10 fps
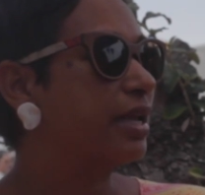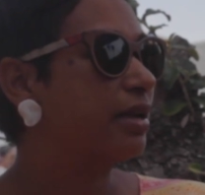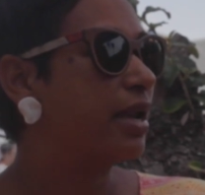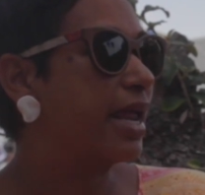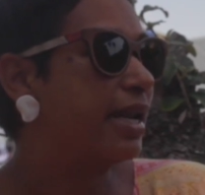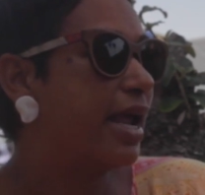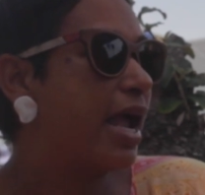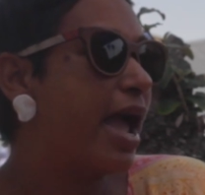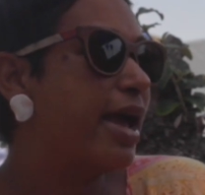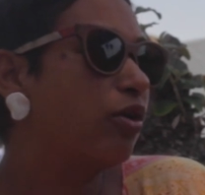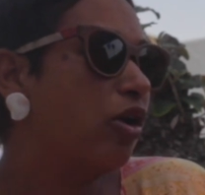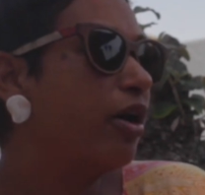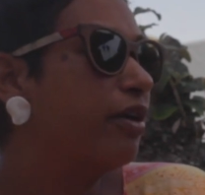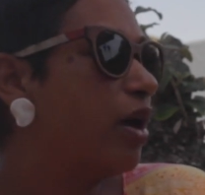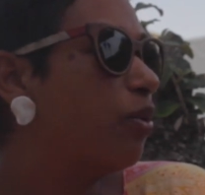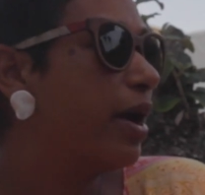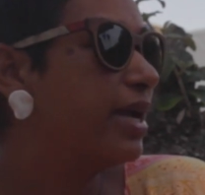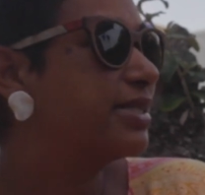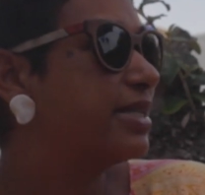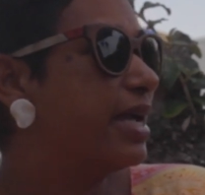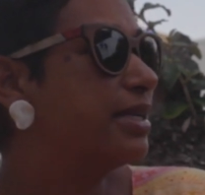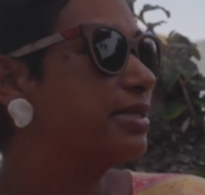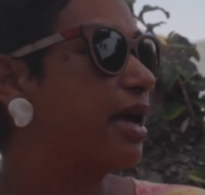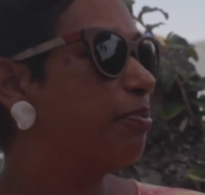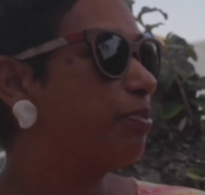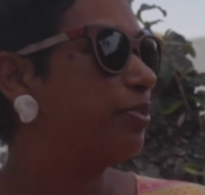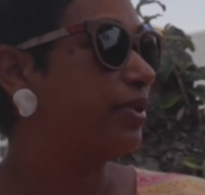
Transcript: and a lot of our waste ends up